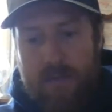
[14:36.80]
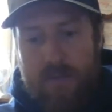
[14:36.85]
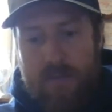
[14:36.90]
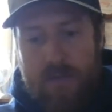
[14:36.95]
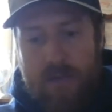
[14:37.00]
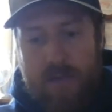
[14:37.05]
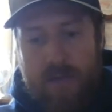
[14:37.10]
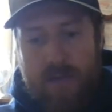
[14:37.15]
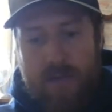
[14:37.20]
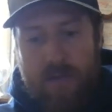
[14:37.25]

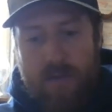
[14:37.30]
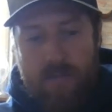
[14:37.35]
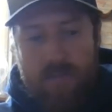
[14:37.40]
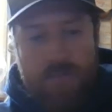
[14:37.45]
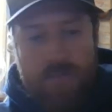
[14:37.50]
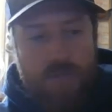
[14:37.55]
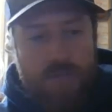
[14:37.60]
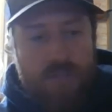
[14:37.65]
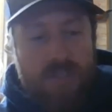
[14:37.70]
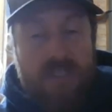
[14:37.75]
trying to
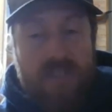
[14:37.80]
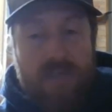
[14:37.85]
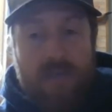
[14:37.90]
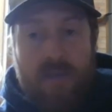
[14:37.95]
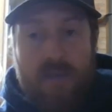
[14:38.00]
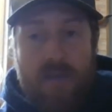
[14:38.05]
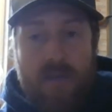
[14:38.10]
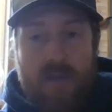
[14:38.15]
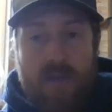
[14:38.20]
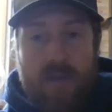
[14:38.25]
just
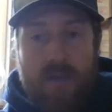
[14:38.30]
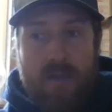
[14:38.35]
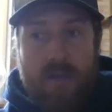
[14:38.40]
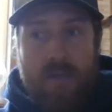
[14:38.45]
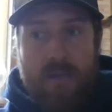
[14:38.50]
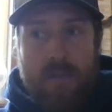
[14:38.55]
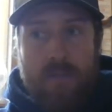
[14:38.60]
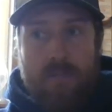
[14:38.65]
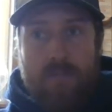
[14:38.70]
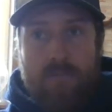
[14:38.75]

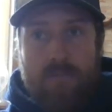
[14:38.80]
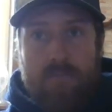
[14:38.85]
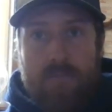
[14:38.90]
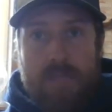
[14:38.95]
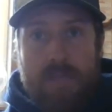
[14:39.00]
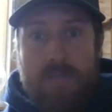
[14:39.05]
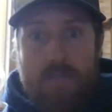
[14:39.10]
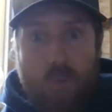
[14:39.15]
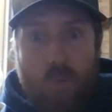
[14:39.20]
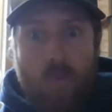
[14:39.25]

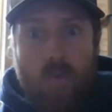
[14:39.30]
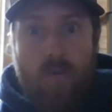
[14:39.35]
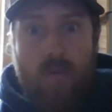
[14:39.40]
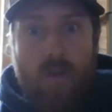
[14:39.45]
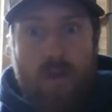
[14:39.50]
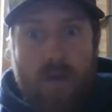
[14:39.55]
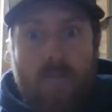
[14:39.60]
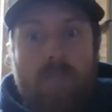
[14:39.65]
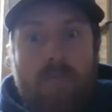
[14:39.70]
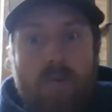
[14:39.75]
be more
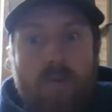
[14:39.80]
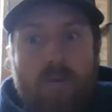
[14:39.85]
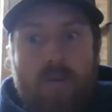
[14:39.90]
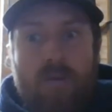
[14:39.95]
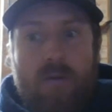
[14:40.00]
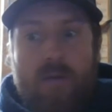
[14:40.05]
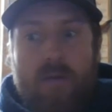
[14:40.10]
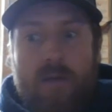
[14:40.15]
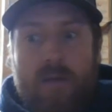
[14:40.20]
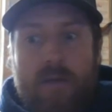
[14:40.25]
humble.
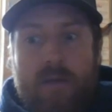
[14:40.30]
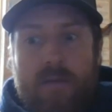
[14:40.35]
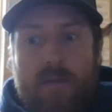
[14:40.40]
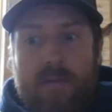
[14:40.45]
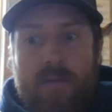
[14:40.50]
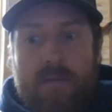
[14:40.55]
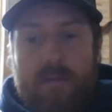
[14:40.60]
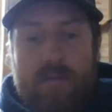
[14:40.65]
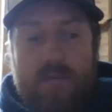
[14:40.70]
And